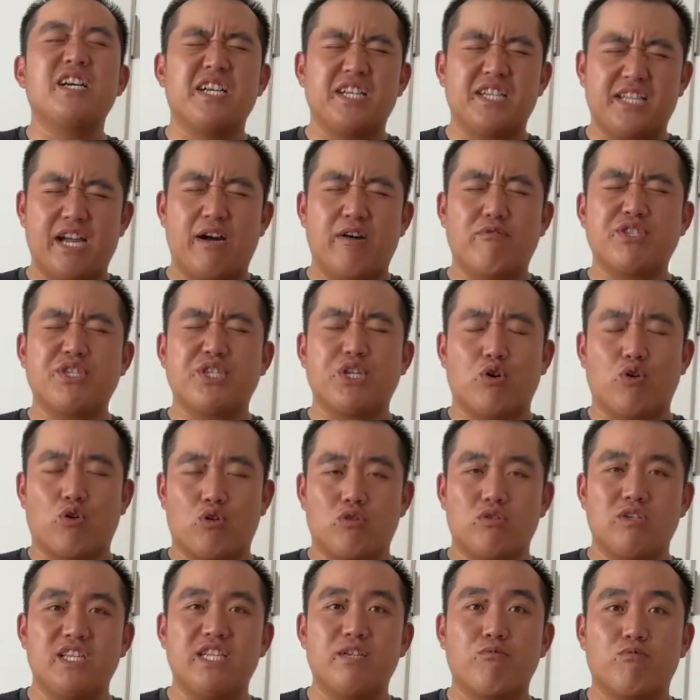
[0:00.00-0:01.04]
That was the
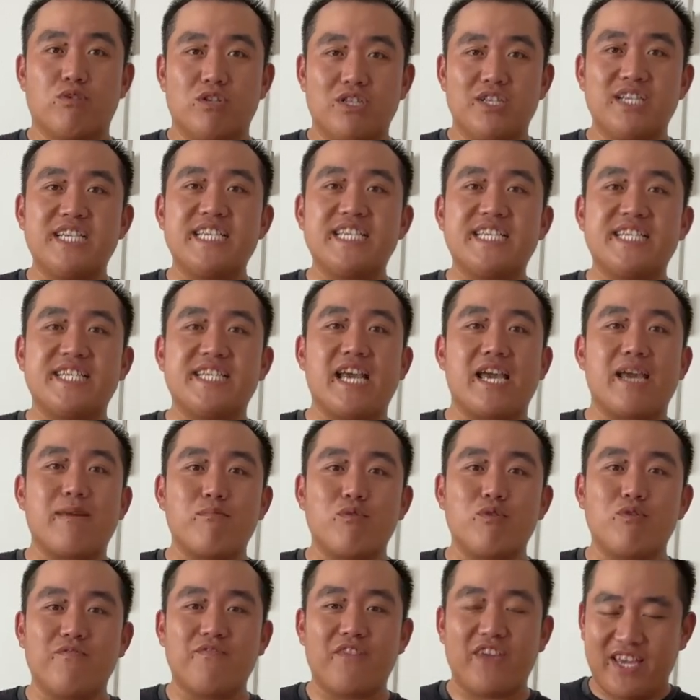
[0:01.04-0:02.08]
early release day
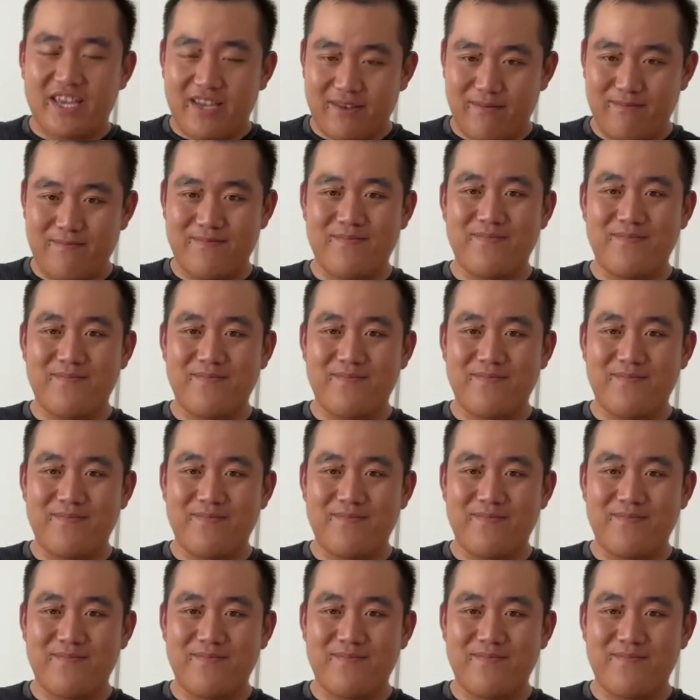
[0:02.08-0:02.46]
movie.